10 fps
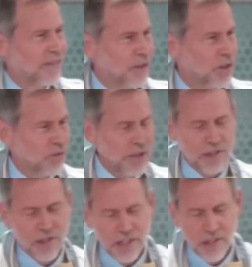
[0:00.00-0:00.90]
those 3
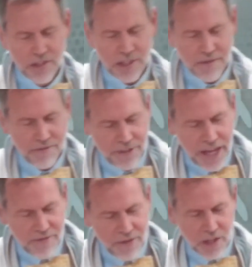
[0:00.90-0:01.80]
decisions in a
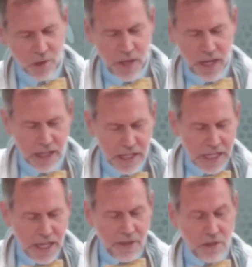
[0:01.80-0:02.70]
5-day span,
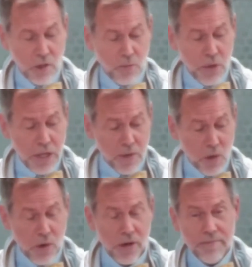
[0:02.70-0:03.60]
the Supreme
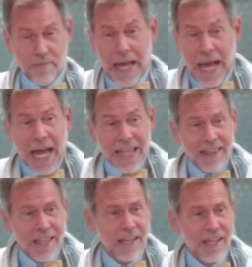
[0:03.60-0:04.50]
Court, I
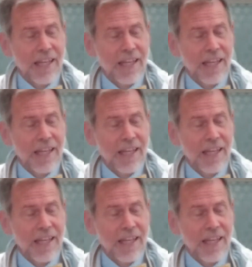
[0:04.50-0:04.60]
think,